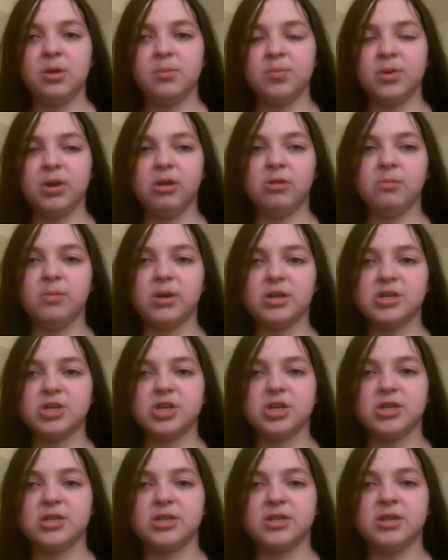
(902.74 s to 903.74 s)
pretty much
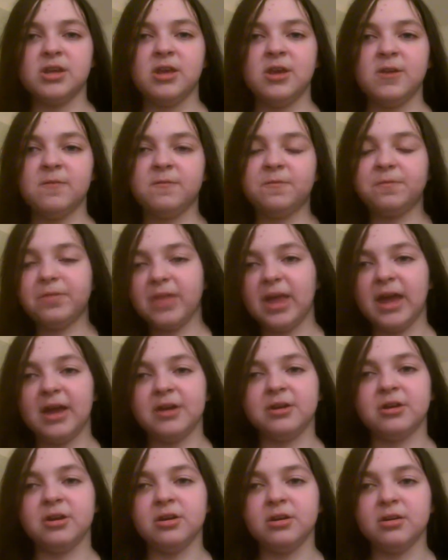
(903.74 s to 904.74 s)
just
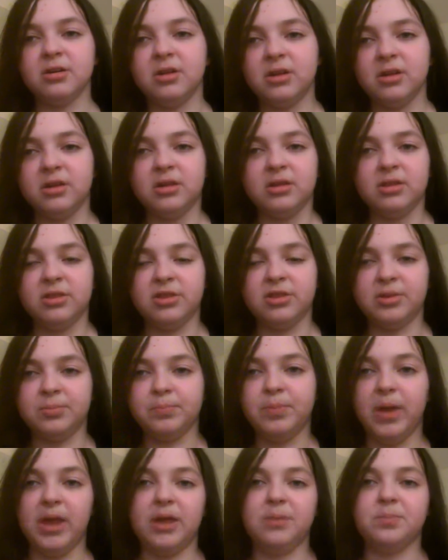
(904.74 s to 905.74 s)
flatter than
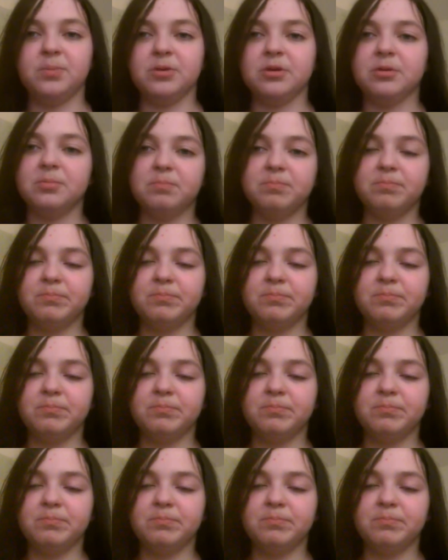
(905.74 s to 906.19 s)
papered.